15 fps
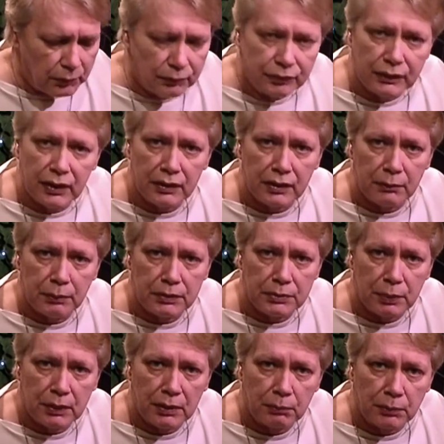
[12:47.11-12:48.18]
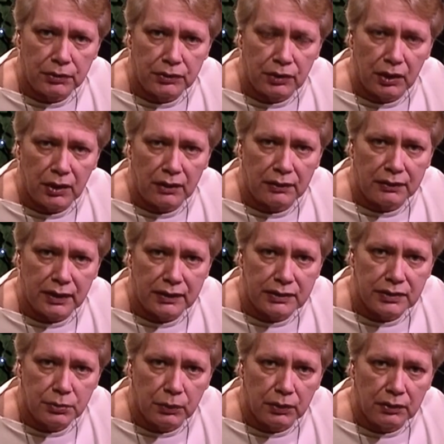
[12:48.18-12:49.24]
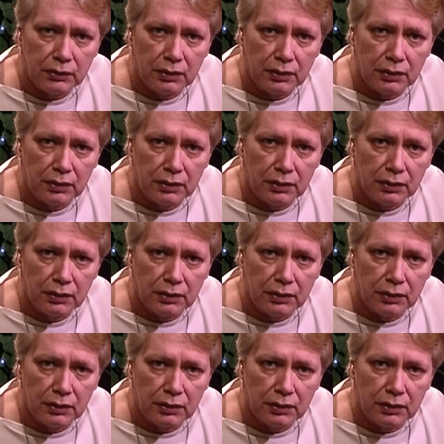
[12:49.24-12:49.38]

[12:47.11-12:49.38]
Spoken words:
if you're not going to be spending much of the holidays with,